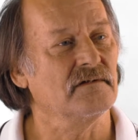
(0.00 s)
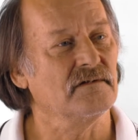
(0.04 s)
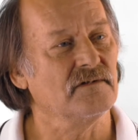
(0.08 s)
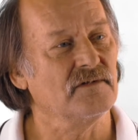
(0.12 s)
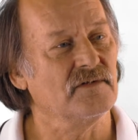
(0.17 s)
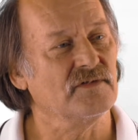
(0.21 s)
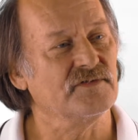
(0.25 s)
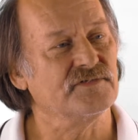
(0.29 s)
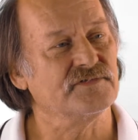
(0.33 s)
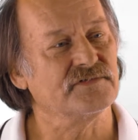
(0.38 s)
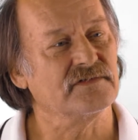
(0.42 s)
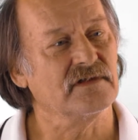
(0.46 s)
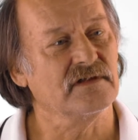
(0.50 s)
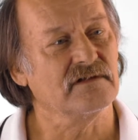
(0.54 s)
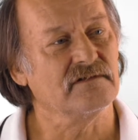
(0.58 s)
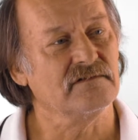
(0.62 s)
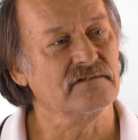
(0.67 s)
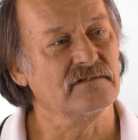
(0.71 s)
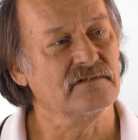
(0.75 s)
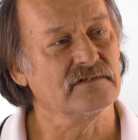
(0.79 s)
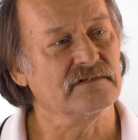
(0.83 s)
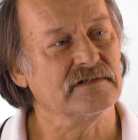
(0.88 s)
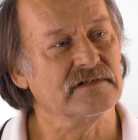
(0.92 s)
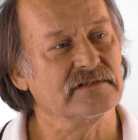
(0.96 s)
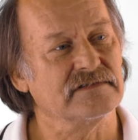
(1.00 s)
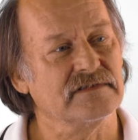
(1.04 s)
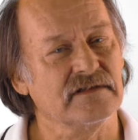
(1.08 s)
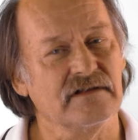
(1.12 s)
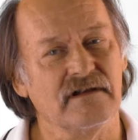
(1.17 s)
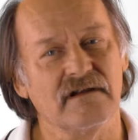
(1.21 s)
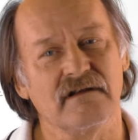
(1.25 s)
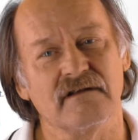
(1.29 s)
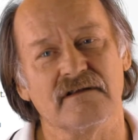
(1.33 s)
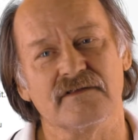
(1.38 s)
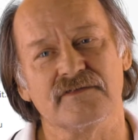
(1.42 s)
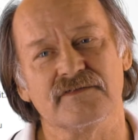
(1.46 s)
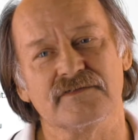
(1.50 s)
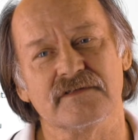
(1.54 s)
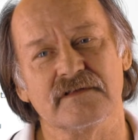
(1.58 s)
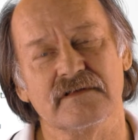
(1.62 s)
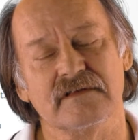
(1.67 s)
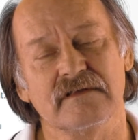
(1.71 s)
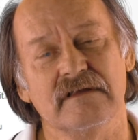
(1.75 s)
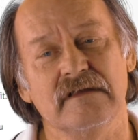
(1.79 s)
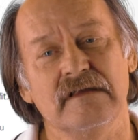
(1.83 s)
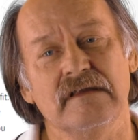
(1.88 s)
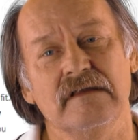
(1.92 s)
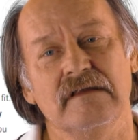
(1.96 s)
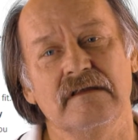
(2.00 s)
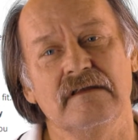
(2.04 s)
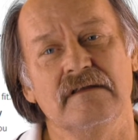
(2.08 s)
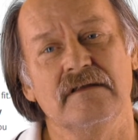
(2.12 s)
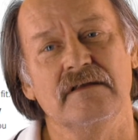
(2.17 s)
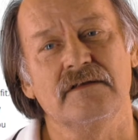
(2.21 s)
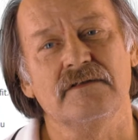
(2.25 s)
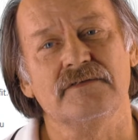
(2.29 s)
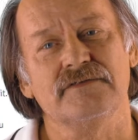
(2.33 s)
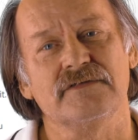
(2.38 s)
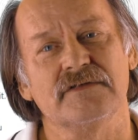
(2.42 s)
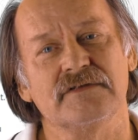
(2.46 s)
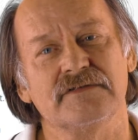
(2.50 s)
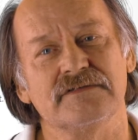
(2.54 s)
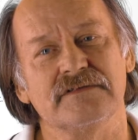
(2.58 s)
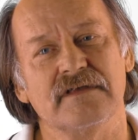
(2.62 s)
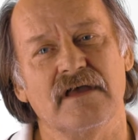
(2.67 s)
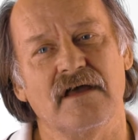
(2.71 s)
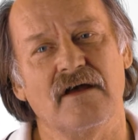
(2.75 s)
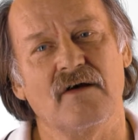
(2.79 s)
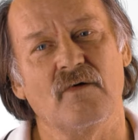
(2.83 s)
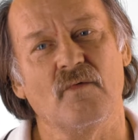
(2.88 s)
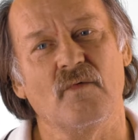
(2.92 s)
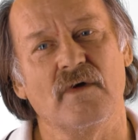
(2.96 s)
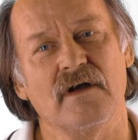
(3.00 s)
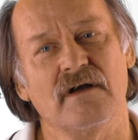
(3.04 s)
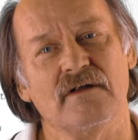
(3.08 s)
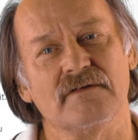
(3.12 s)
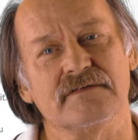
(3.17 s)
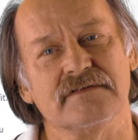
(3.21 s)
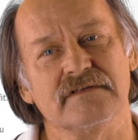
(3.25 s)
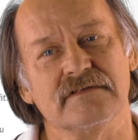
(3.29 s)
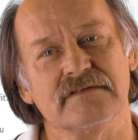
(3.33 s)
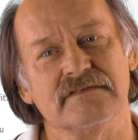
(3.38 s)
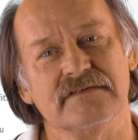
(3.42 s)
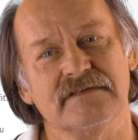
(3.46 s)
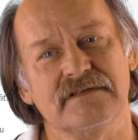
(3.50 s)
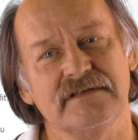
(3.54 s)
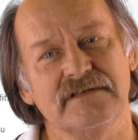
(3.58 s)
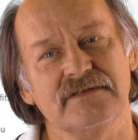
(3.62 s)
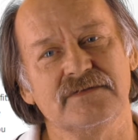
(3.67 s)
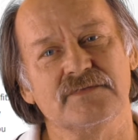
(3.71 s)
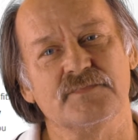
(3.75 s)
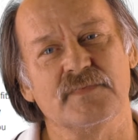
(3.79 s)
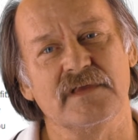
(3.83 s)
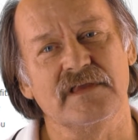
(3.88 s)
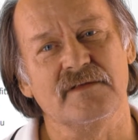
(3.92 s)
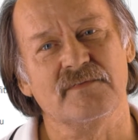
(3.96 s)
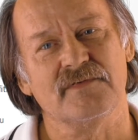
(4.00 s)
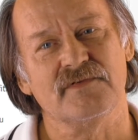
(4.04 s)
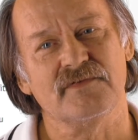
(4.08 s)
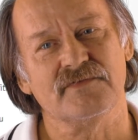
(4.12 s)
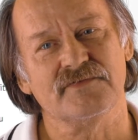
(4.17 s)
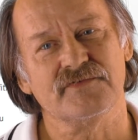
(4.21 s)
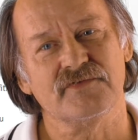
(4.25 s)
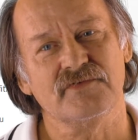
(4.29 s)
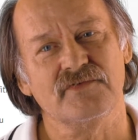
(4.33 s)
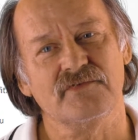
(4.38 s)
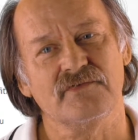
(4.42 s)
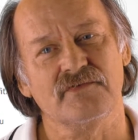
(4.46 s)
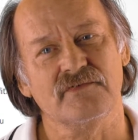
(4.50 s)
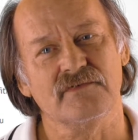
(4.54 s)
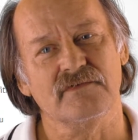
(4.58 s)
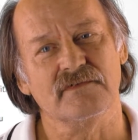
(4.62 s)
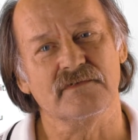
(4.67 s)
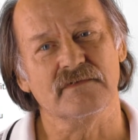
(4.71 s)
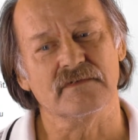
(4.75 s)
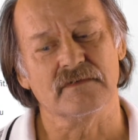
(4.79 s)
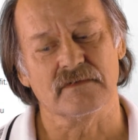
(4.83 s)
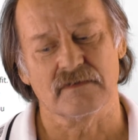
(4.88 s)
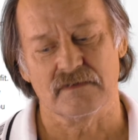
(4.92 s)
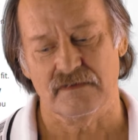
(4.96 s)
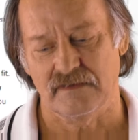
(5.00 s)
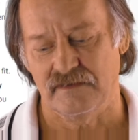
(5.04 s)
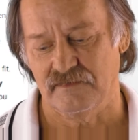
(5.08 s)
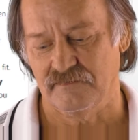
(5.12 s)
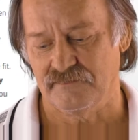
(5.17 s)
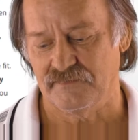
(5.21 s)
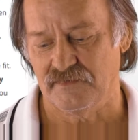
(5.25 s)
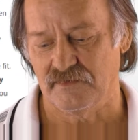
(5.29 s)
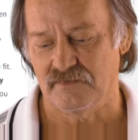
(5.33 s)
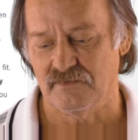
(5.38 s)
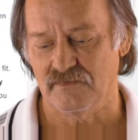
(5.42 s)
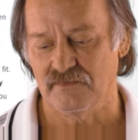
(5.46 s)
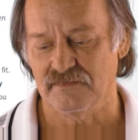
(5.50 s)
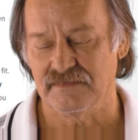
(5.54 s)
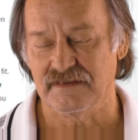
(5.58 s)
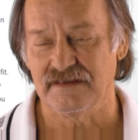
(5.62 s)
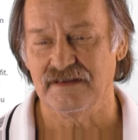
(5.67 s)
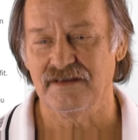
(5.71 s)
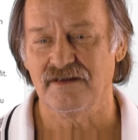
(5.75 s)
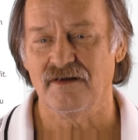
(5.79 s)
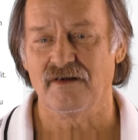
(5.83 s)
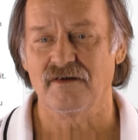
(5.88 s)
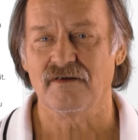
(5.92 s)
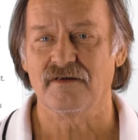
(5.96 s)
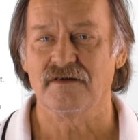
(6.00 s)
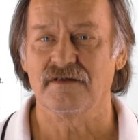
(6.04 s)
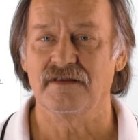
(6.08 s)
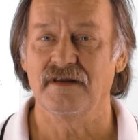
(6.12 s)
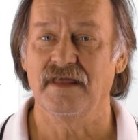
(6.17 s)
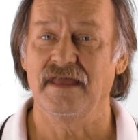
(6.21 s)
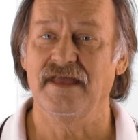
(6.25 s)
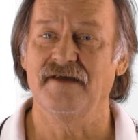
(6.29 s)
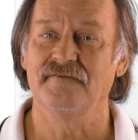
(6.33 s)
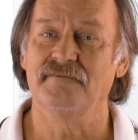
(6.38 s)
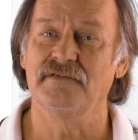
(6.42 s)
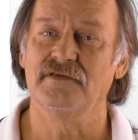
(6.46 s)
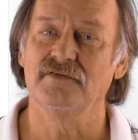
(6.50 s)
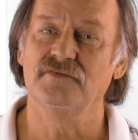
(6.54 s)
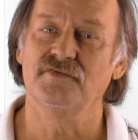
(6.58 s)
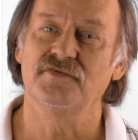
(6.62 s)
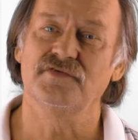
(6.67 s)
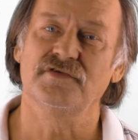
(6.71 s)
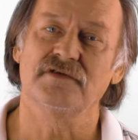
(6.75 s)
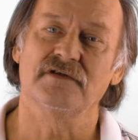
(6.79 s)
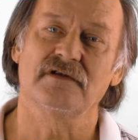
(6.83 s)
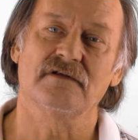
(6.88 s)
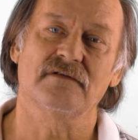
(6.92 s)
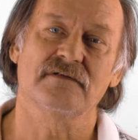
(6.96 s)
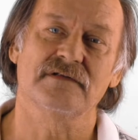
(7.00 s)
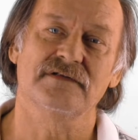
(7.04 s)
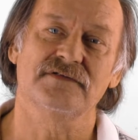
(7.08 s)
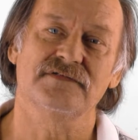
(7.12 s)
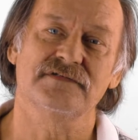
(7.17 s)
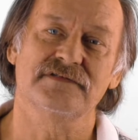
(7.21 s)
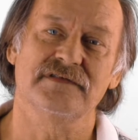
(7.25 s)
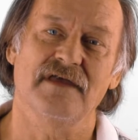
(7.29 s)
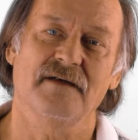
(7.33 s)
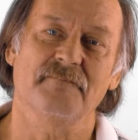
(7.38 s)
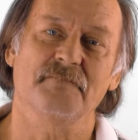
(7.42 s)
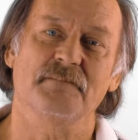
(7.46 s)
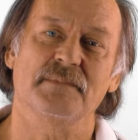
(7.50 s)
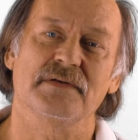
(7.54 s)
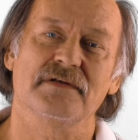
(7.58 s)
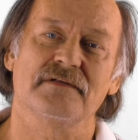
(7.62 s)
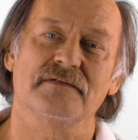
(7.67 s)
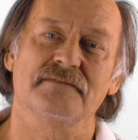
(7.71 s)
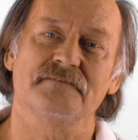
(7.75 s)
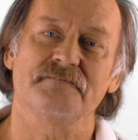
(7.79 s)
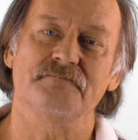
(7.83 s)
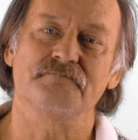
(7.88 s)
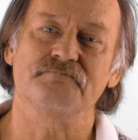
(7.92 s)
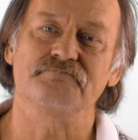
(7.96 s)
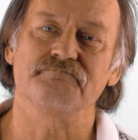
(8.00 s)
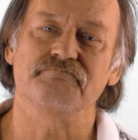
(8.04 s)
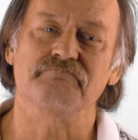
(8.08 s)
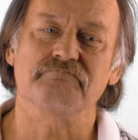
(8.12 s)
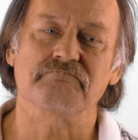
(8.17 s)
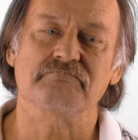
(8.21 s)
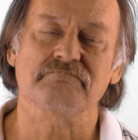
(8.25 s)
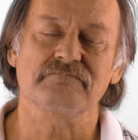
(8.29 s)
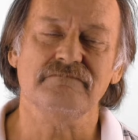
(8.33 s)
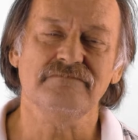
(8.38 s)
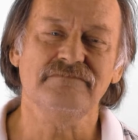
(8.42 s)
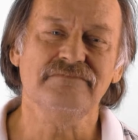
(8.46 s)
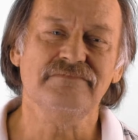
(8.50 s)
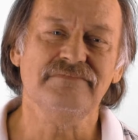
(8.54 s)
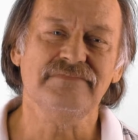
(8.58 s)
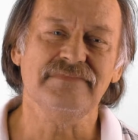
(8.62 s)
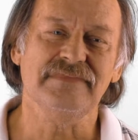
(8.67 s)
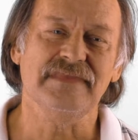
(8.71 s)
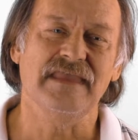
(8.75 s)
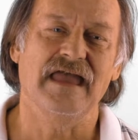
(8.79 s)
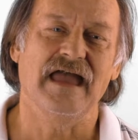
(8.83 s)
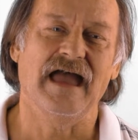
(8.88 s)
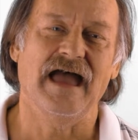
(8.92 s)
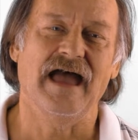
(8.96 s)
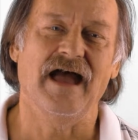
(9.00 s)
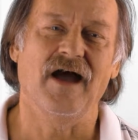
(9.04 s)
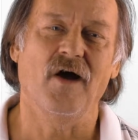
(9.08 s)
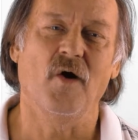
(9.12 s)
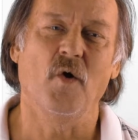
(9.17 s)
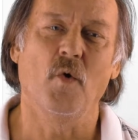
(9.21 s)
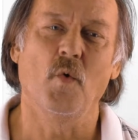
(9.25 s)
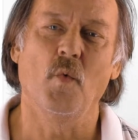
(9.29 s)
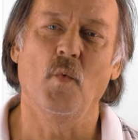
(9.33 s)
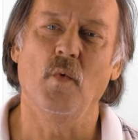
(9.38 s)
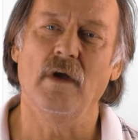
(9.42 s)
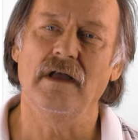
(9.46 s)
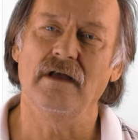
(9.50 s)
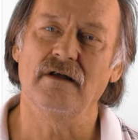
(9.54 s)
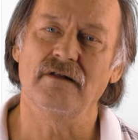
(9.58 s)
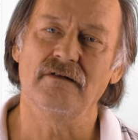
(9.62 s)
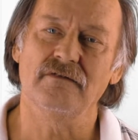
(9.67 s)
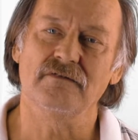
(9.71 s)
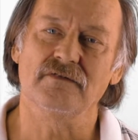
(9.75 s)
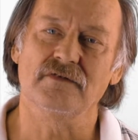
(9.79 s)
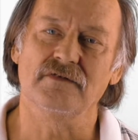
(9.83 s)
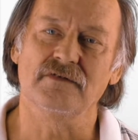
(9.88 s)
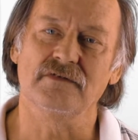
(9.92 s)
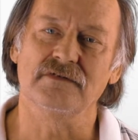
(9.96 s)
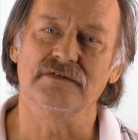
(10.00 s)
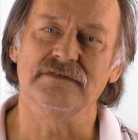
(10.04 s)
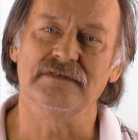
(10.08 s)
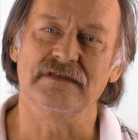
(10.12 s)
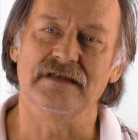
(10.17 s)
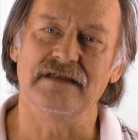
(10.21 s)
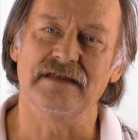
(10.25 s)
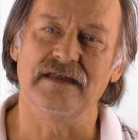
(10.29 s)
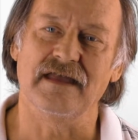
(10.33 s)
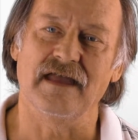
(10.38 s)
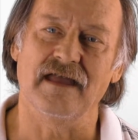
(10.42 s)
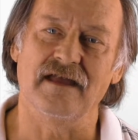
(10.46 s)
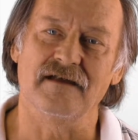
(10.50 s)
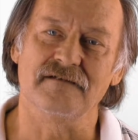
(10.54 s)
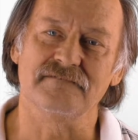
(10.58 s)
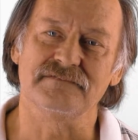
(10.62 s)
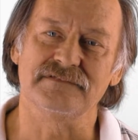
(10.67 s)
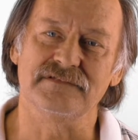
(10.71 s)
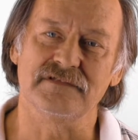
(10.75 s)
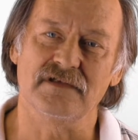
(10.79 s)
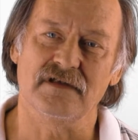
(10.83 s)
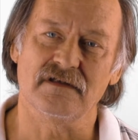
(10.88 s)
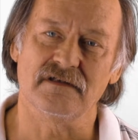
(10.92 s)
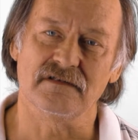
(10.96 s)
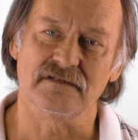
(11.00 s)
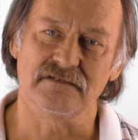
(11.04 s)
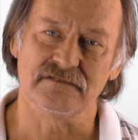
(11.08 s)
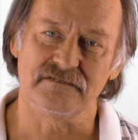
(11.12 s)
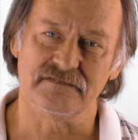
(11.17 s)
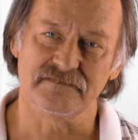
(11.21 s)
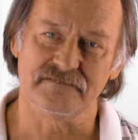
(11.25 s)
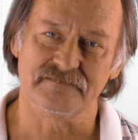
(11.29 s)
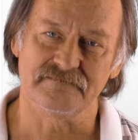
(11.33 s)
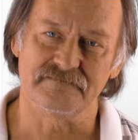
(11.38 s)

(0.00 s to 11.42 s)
let's take a look at there and see just how well did these people do. If, you know, they are an evolutionary step, how well could they have done?